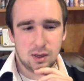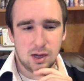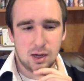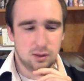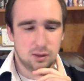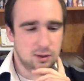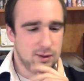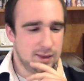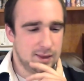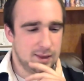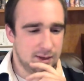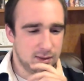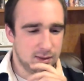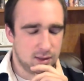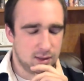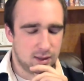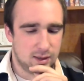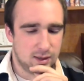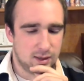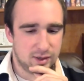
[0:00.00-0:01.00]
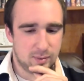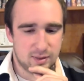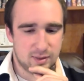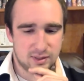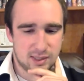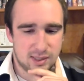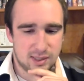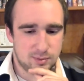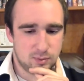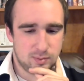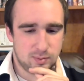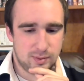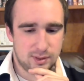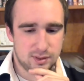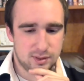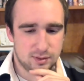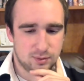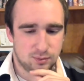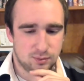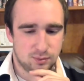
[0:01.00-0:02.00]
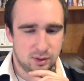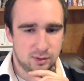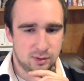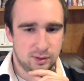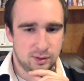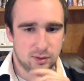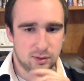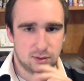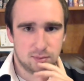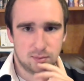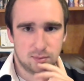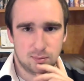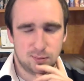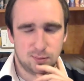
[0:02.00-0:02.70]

Other than that, your best option would be just to run your